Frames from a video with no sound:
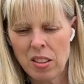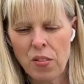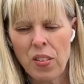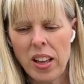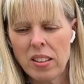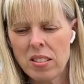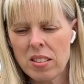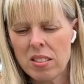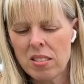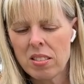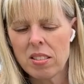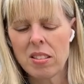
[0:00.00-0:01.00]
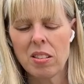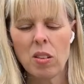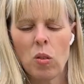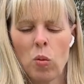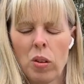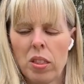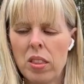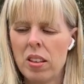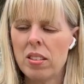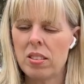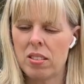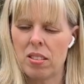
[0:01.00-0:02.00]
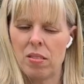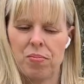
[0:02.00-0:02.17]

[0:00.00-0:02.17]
vents with this.